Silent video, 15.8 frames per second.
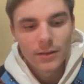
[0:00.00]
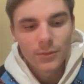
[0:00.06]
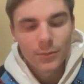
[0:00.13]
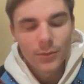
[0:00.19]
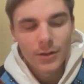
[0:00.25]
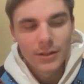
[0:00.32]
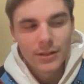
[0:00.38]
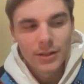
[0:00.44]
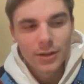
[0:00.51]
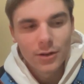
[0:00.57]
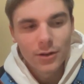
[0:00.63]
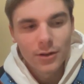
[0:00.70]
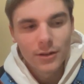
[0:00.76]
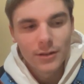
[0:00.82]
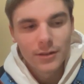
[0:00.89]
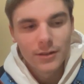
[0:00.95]
what is it
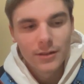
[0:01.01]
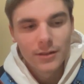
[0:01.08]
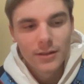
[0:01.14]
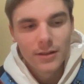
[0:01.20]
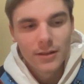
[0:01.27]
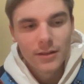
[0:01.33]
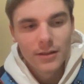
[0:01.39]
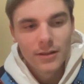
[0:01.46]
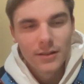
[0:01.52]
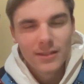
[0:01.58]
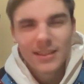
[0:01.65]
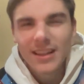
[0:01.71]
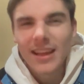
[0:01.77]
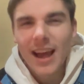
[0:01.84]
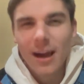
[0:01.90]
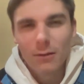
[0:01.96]
called? It's
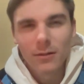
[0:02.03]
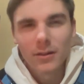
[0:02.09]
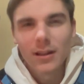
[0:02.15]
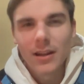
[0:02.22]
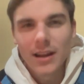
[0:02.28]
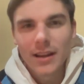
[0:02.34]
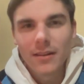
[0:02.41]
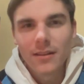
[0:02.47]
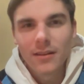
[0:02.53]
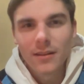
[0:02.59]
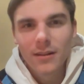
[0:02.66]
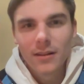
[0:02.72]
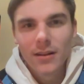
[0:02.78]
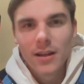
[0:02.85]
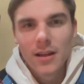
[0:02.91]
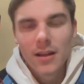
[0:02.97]
like an outline
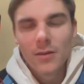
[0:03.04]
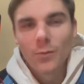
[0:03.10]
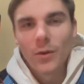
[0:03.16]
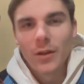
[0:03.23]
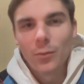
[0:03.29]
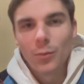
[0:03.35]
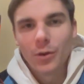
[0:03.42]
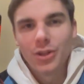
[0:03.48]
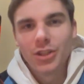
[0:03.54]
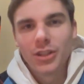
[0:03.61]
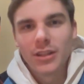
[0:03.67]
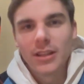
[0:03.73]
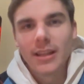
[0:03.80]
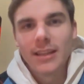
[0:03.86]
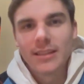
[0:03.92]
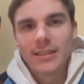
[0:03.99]
in which it
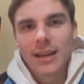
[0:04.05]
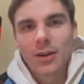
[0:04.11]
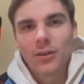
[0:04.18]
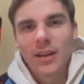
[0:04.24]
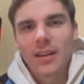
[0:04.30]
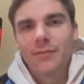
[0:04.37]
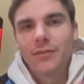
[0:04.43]
lays out kind